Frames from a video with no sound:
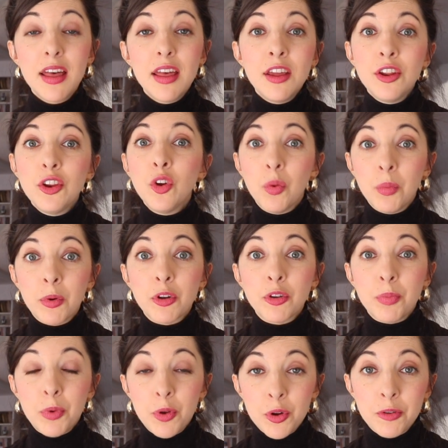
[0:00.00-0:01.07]
in your
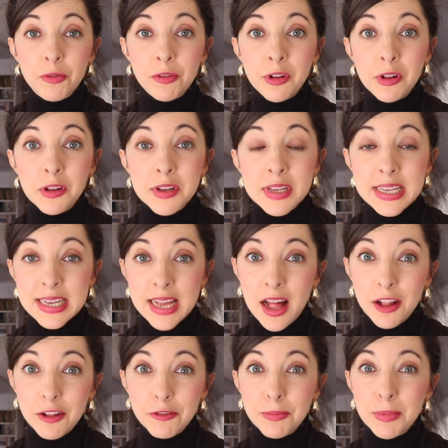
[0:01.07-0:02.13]
most beautiful
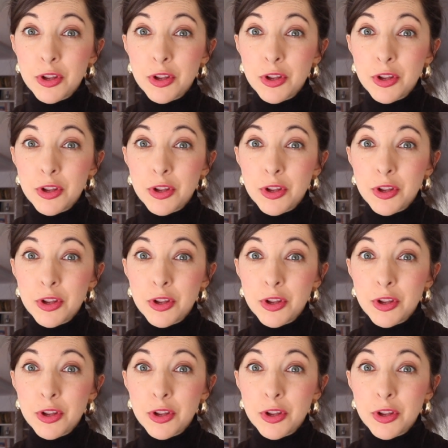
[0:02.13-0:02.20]
self.